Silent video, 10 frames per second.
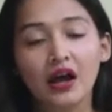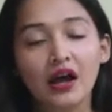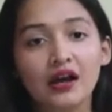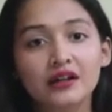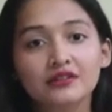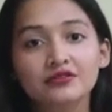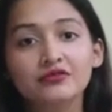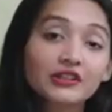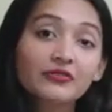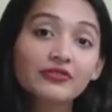And
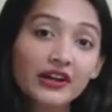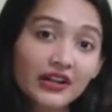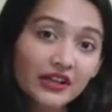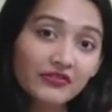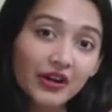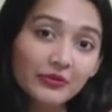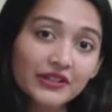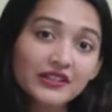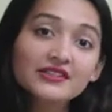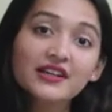with a friendly
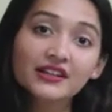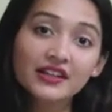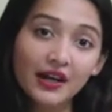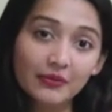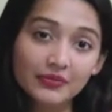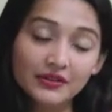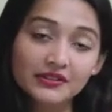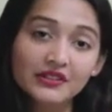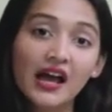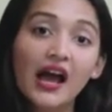environment inside the
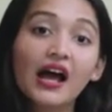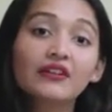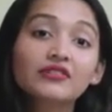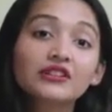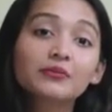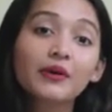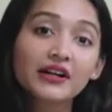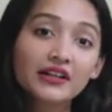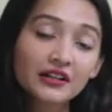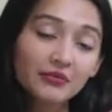campus and with the
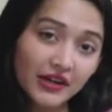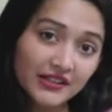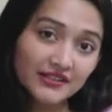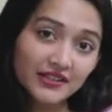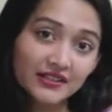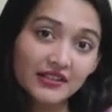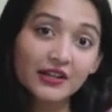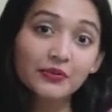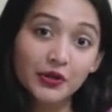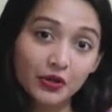practical mindset
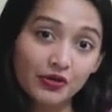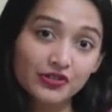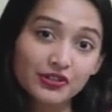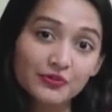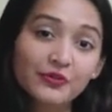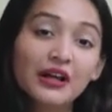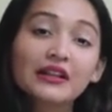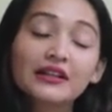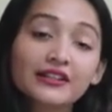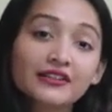and mentorship,
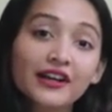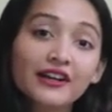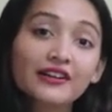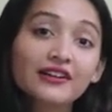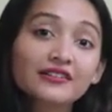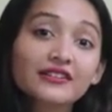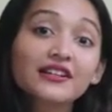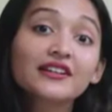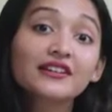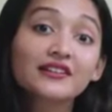later I cleared
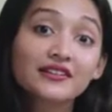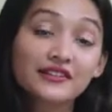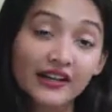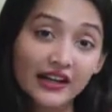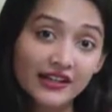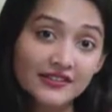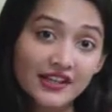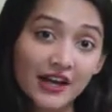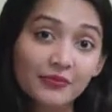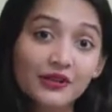the GATE
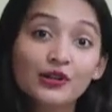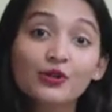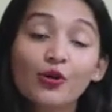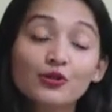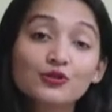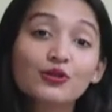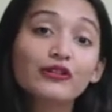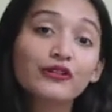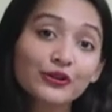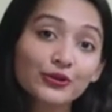exam and also
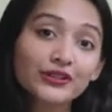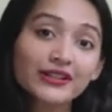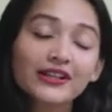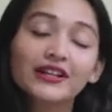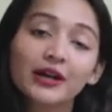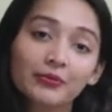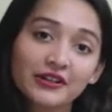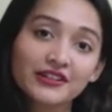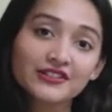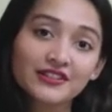got recruited in
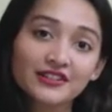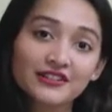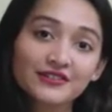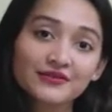KPTCL.